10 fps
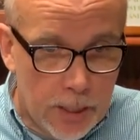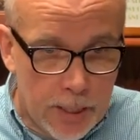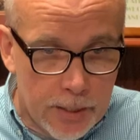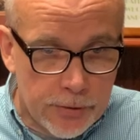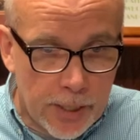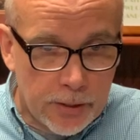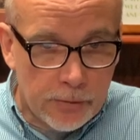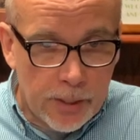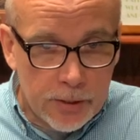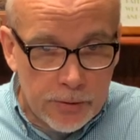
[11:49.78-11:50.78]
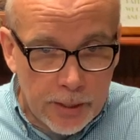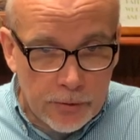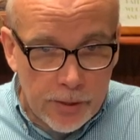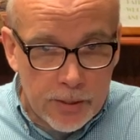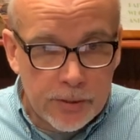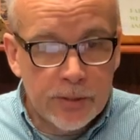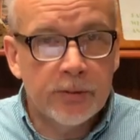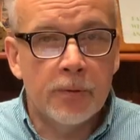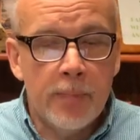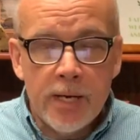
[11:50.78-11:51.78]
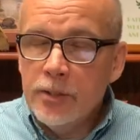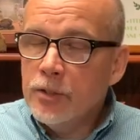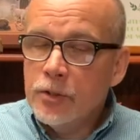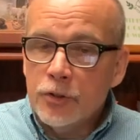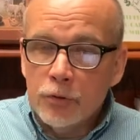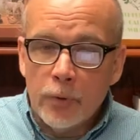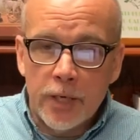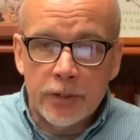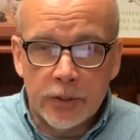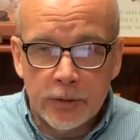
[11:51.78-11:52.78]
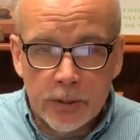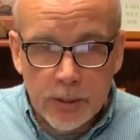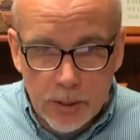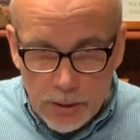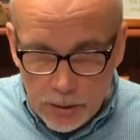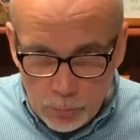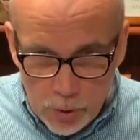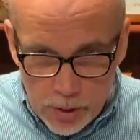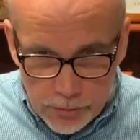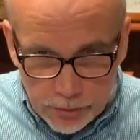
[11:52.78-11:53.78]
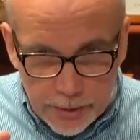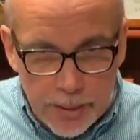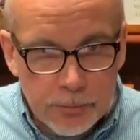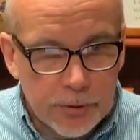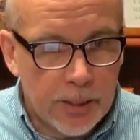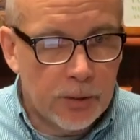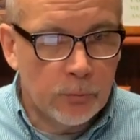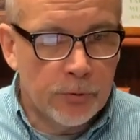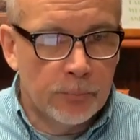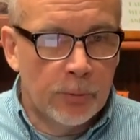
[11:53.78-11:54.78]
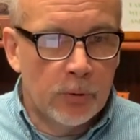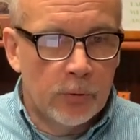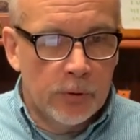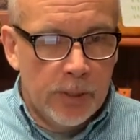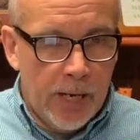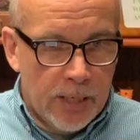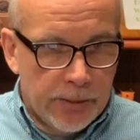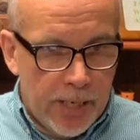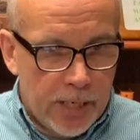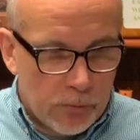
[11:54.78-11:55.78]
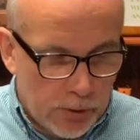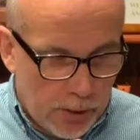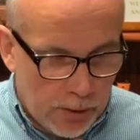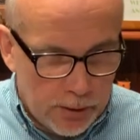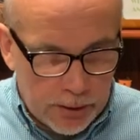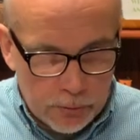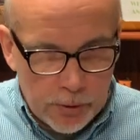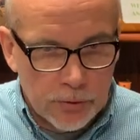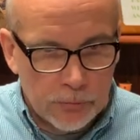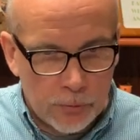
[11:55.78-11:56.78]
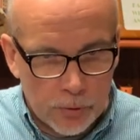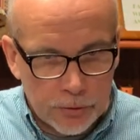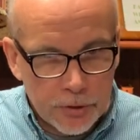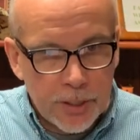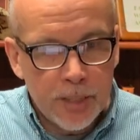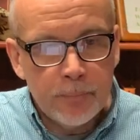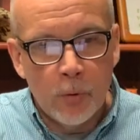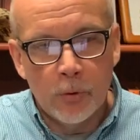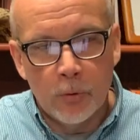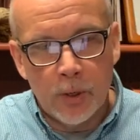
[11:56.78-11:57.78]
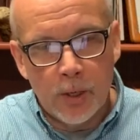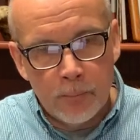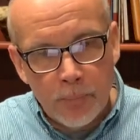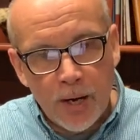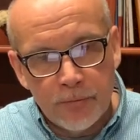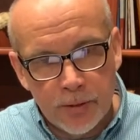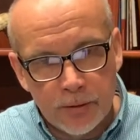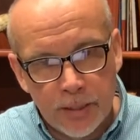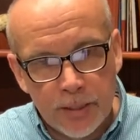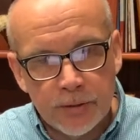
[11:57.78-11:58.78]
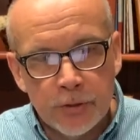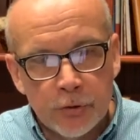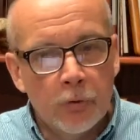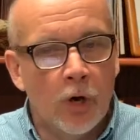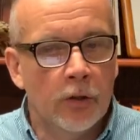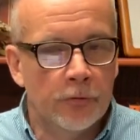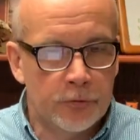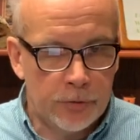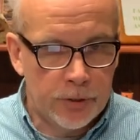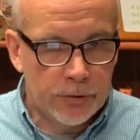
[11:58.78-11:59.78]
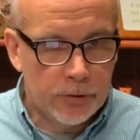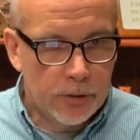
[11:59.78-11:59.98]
And Zechariah sees this amazing situation where the lampstand with the bowl has a like a reservoir to keep oil above it. And he sees 2 olive trees.